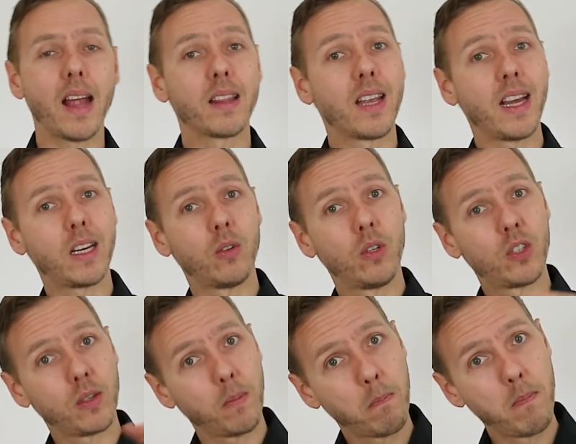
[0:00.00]
they could
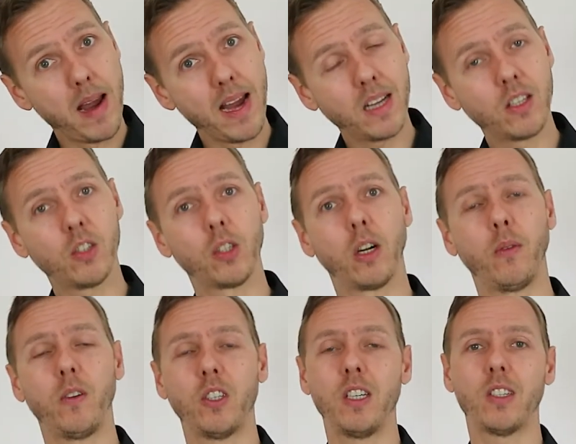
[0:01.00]
make the
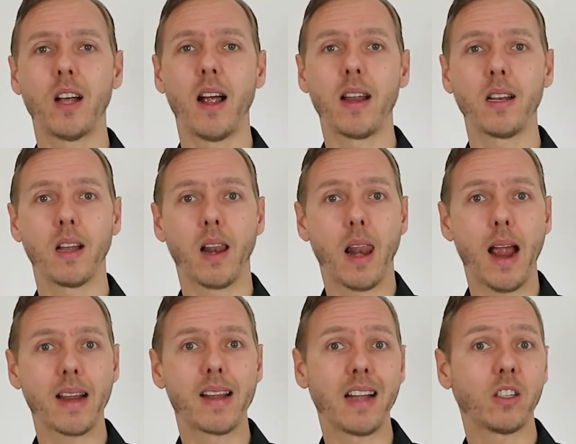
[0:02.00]
service design
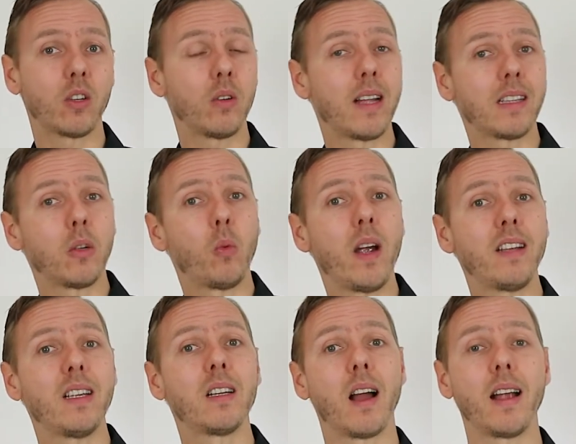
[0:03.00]
like that so that the
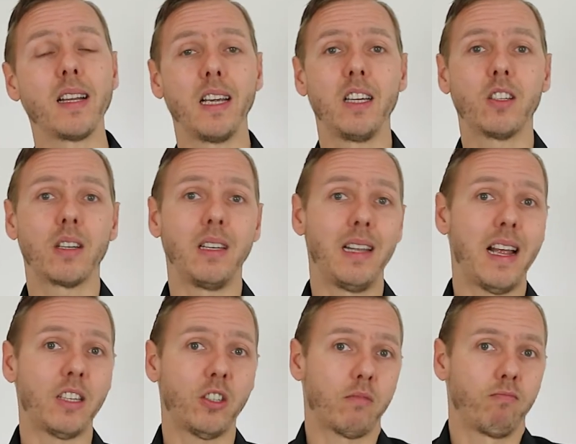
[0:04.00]
waiting line is
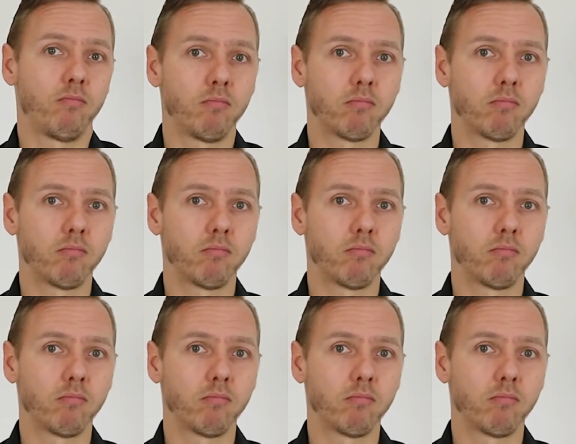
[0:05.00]
less